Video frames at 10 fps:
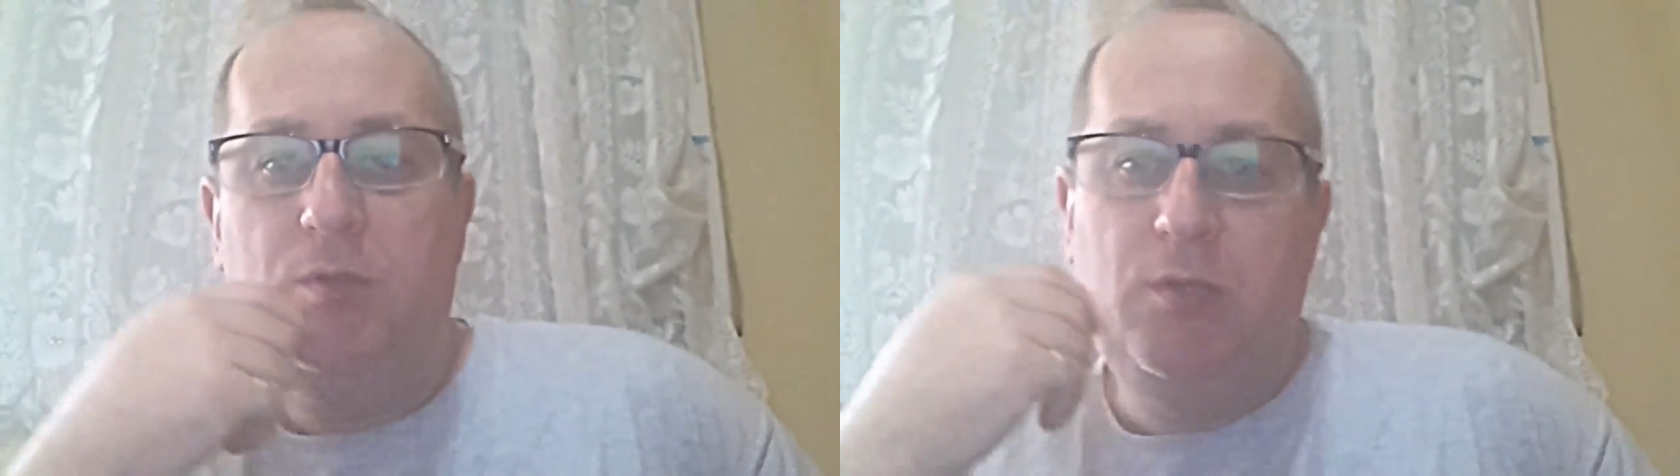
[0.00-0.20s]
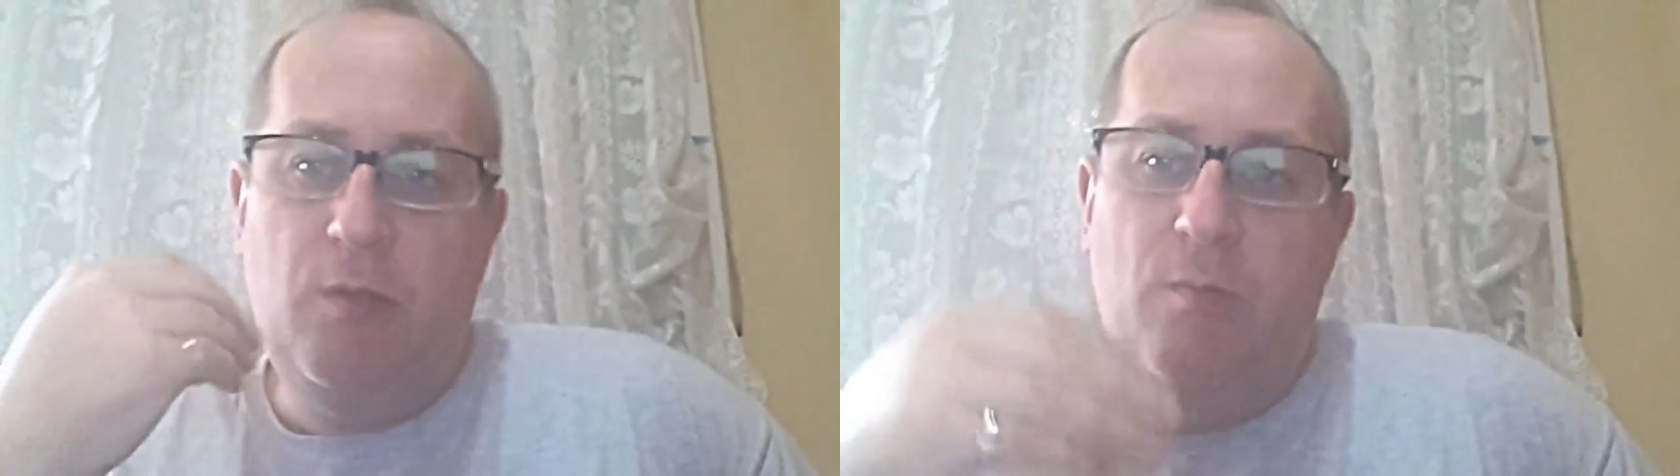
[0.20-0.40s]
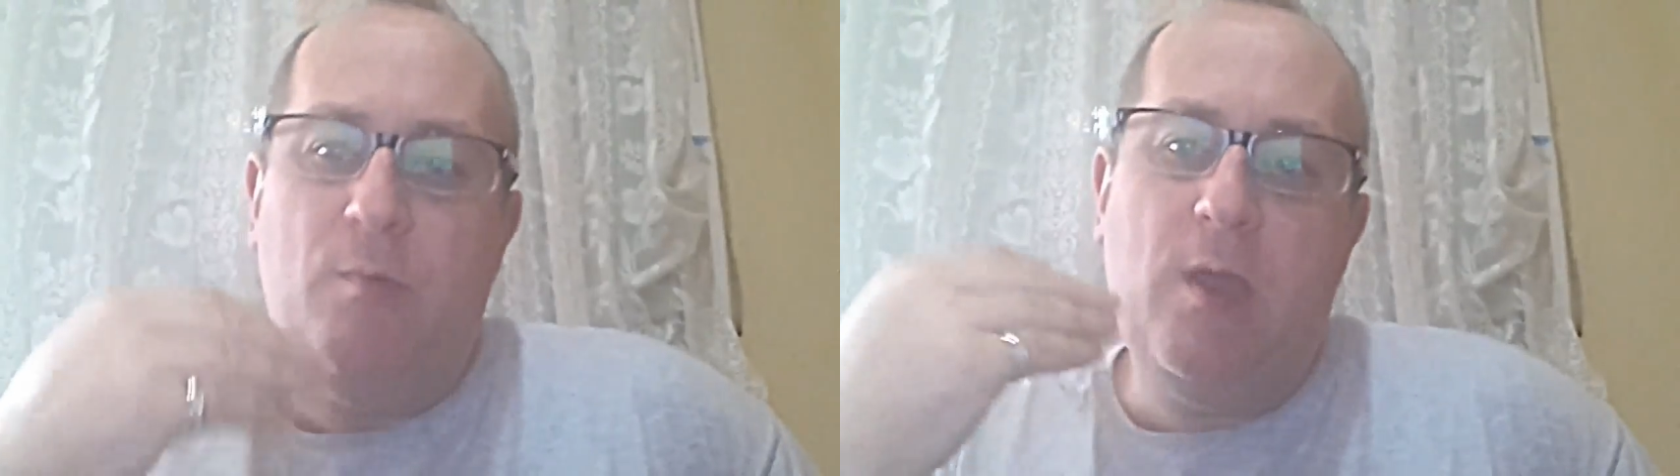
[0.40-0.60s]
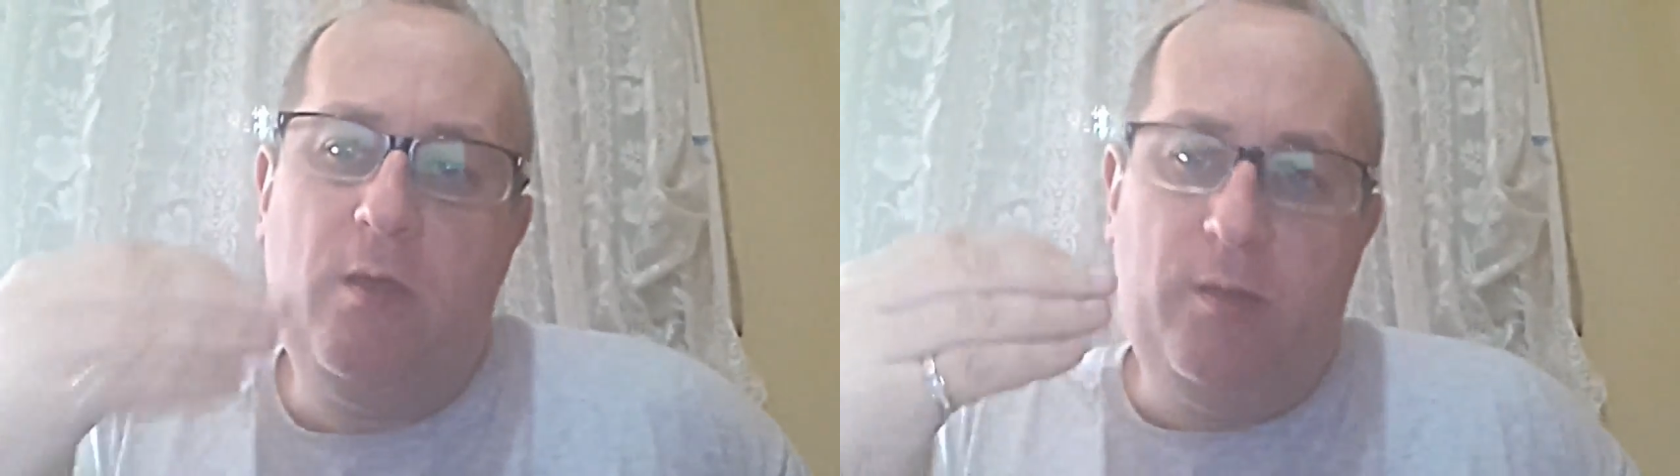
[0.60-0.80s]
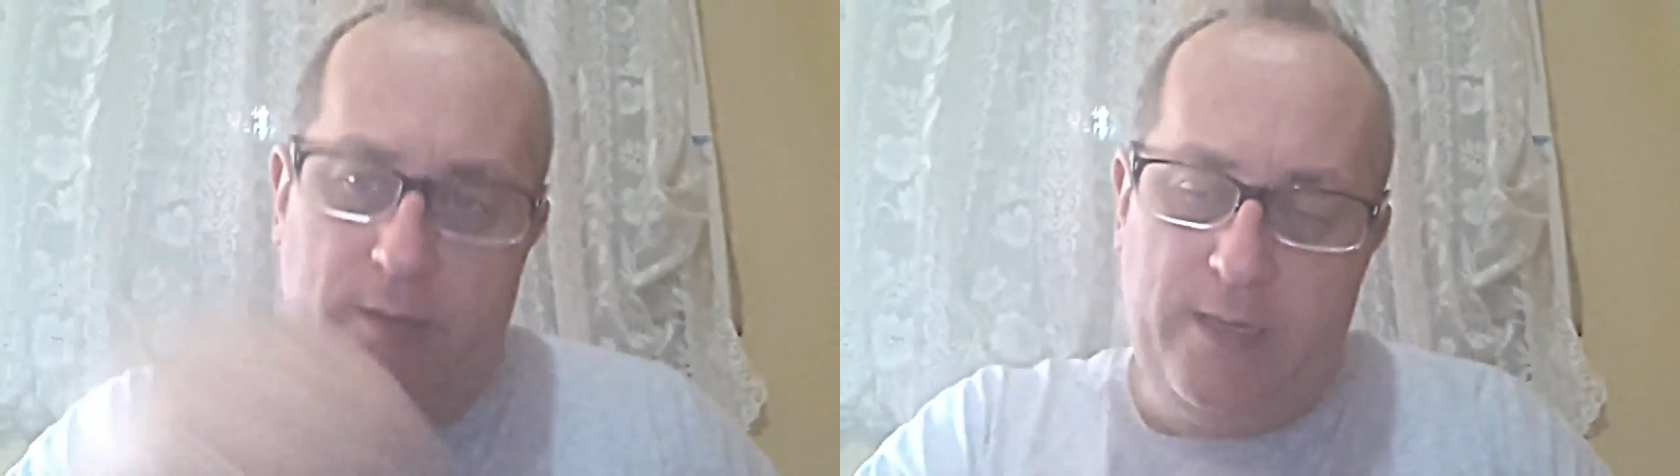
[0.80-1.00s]
you
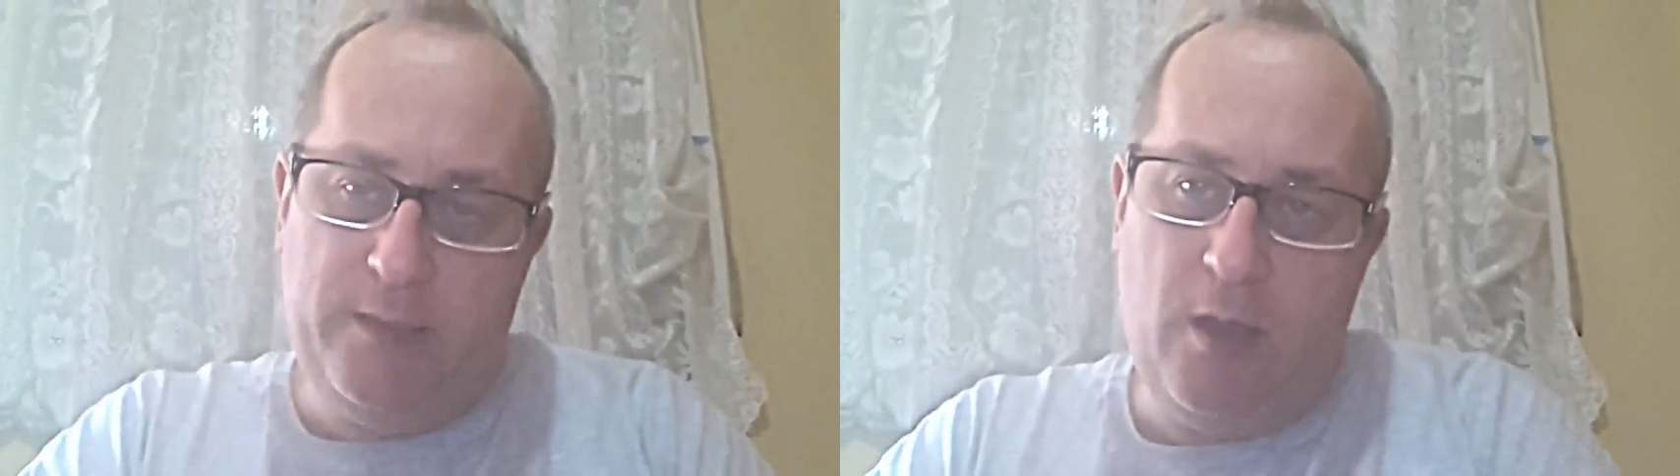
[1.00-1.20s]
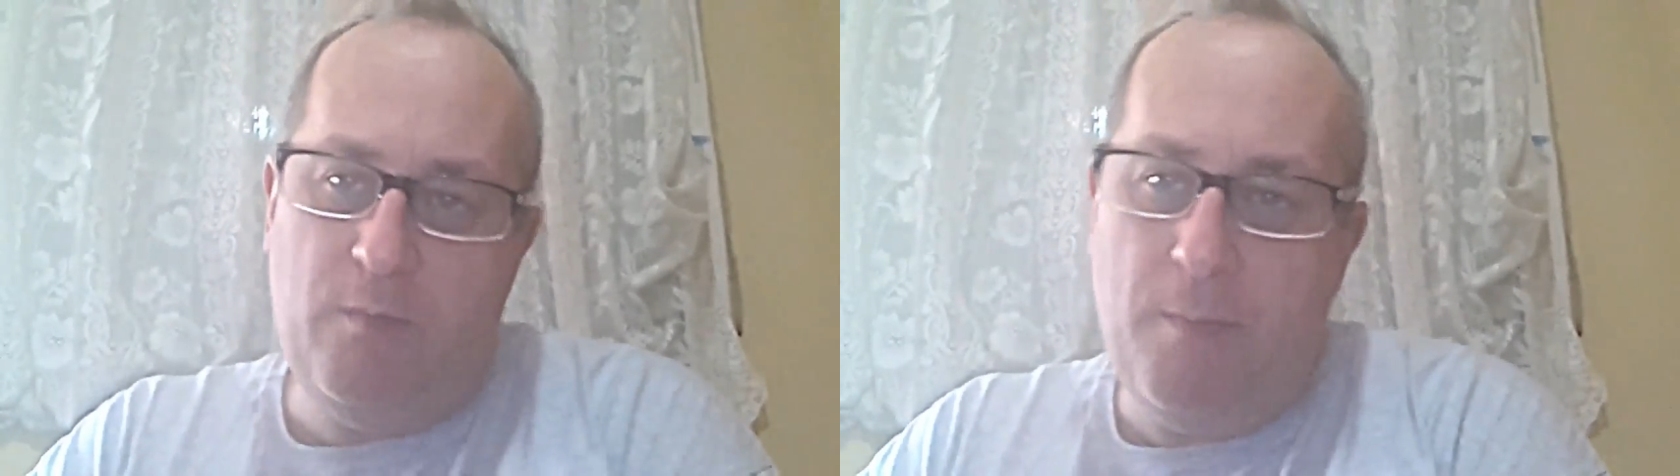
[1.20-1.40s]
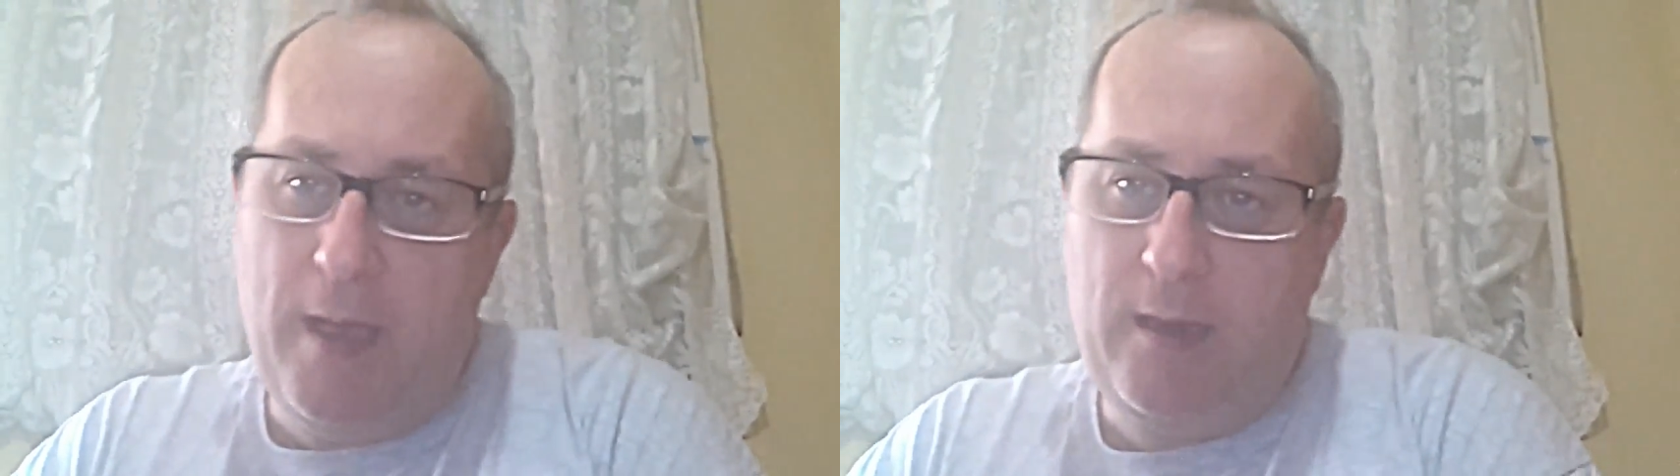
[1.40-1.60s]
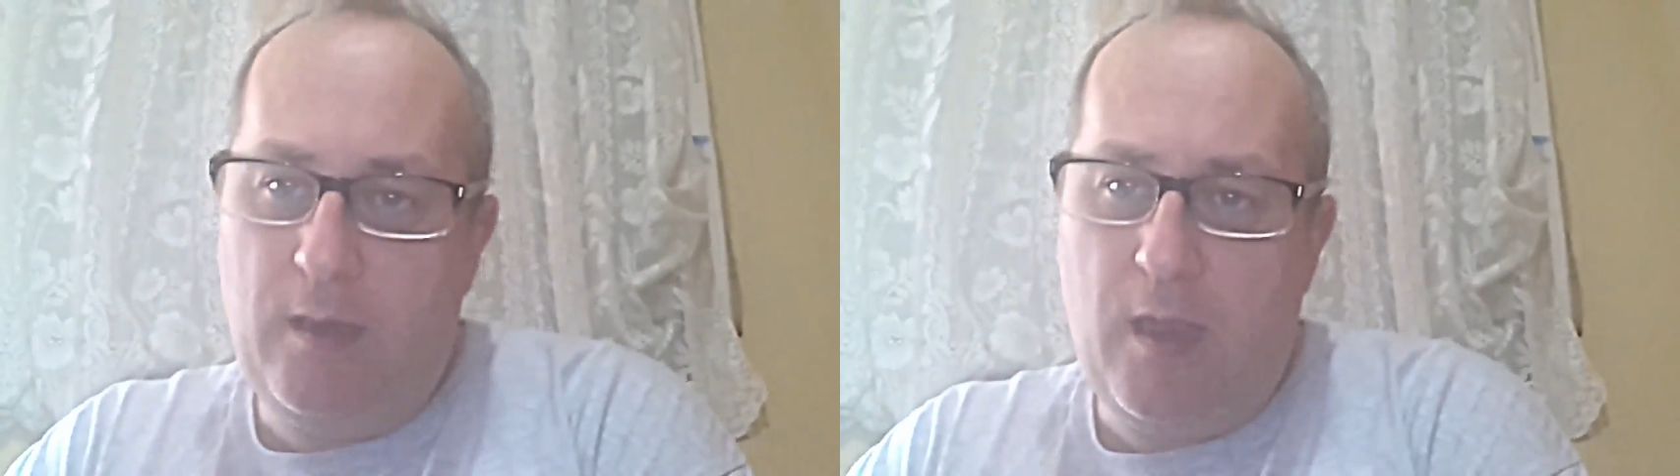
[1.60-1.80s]
will need to open the bank